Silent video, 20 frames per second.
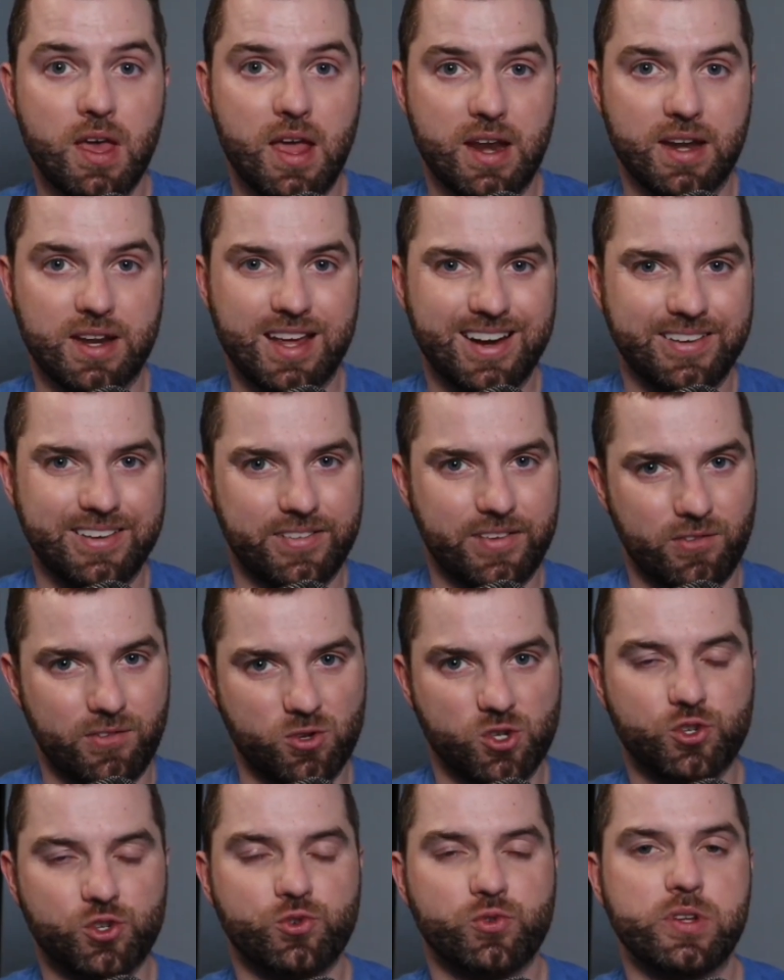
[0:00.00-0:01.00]
and kind of have a
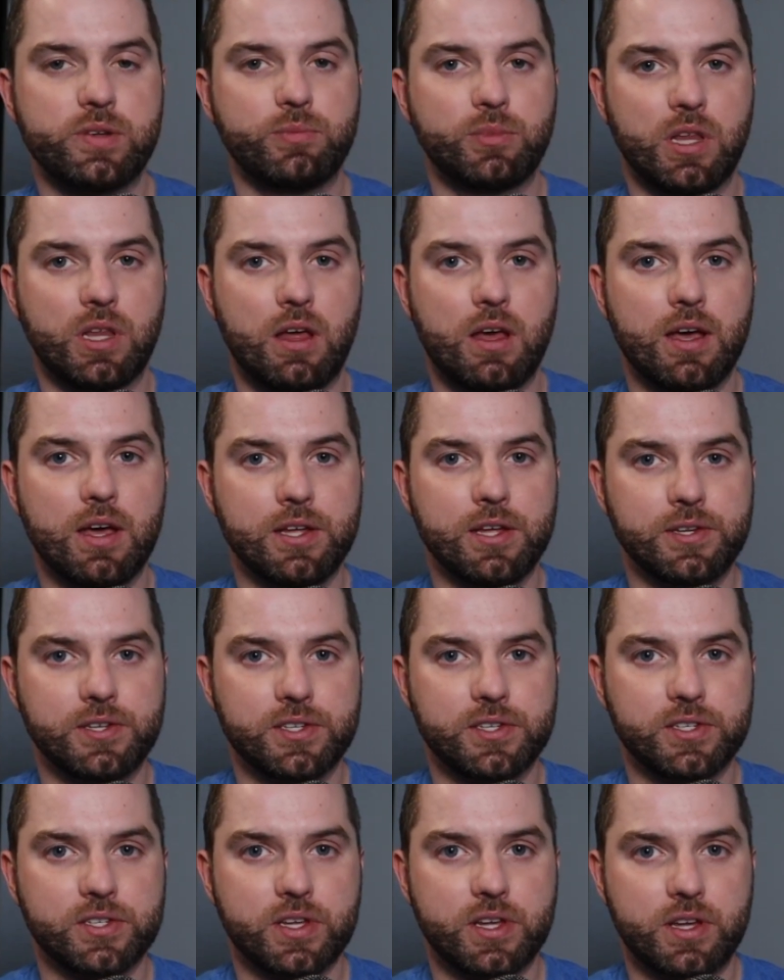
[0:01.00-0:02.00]

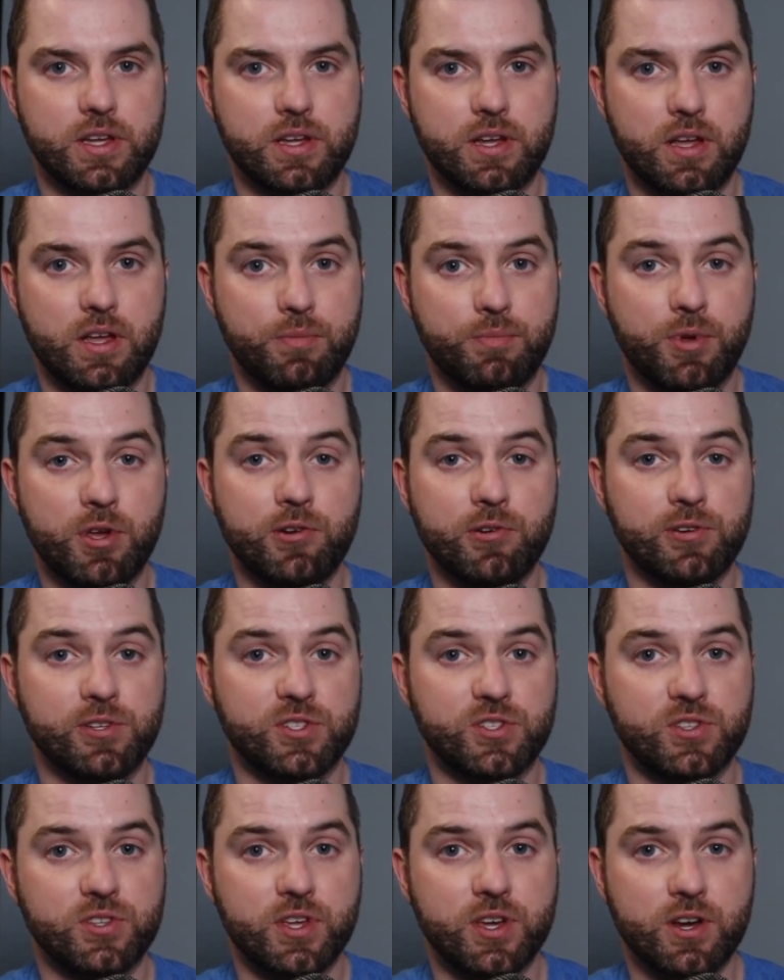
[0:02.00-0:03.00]
streamlined
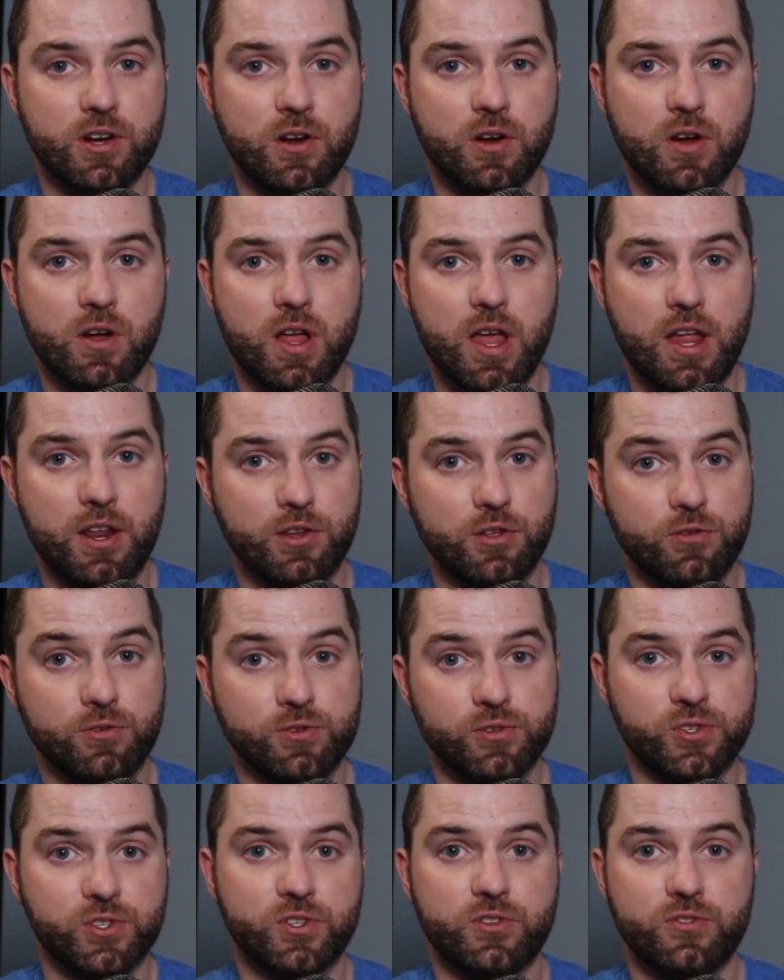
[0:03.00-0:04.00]
appearance there and
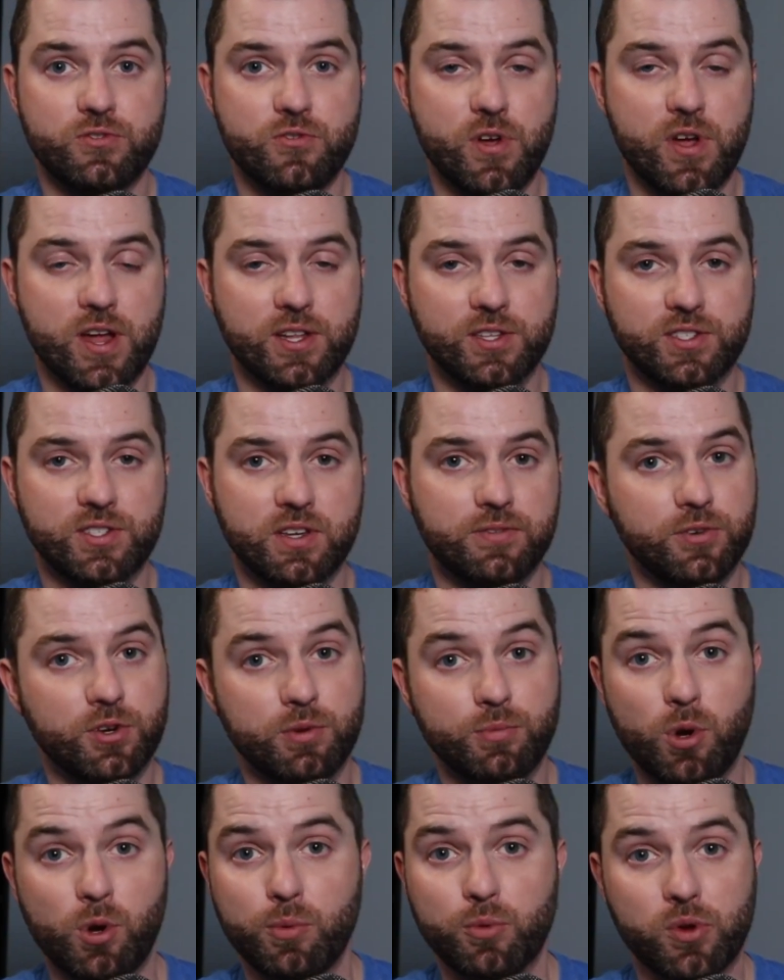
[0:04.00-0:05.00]
use your headset for
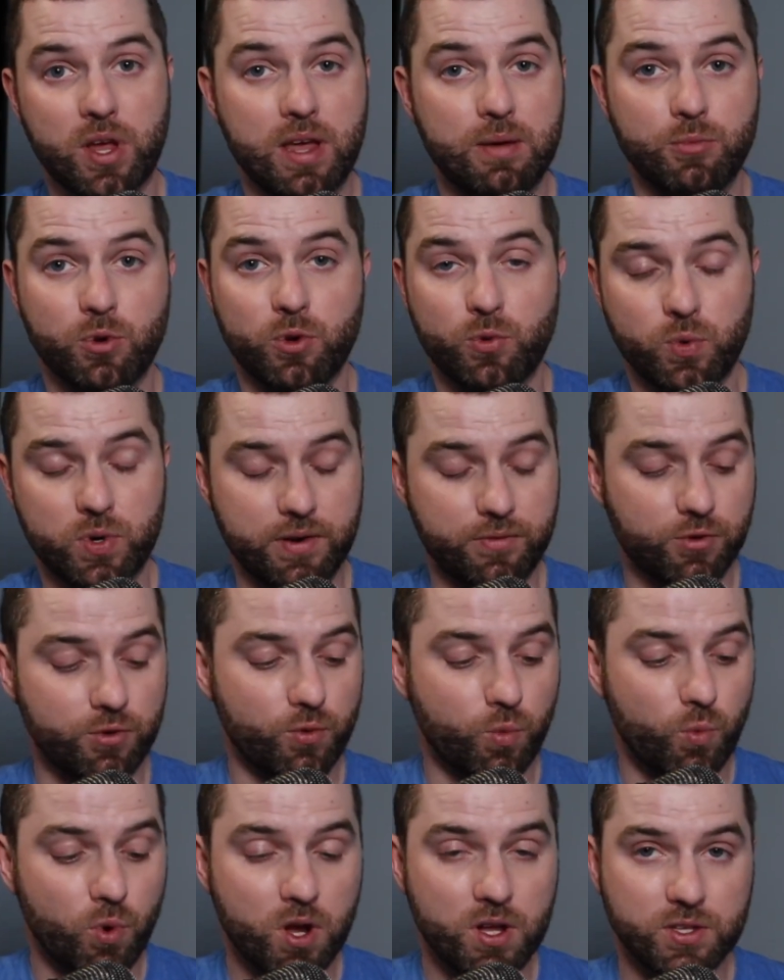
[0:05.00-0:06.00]
your mobile gaming or whatever
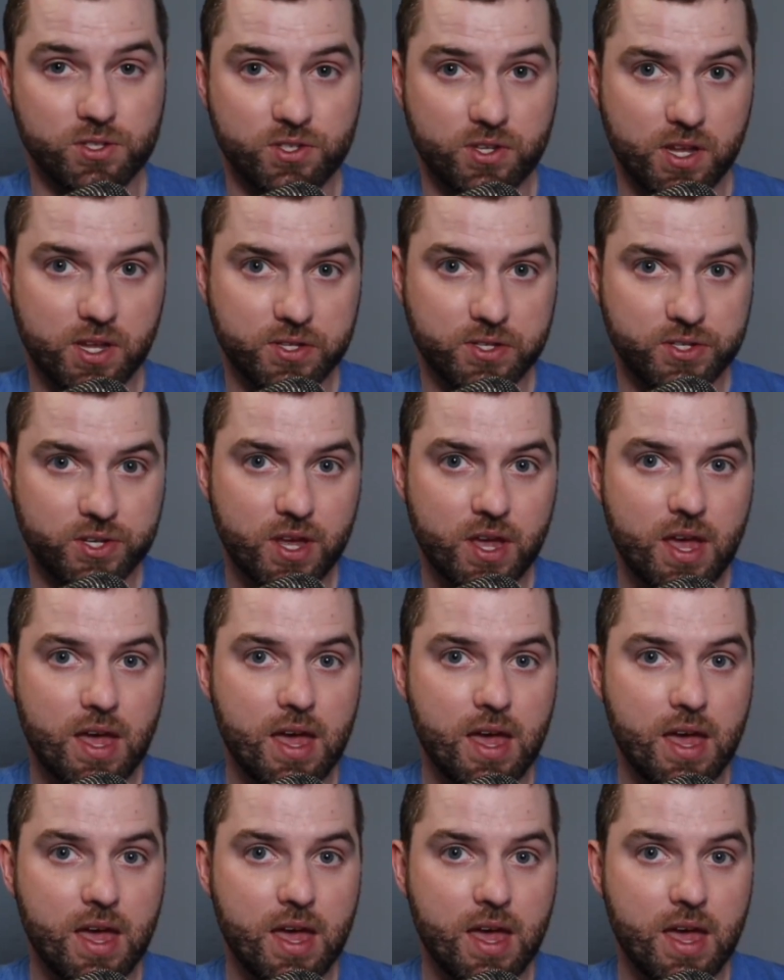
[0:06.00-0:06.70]
you want. So that's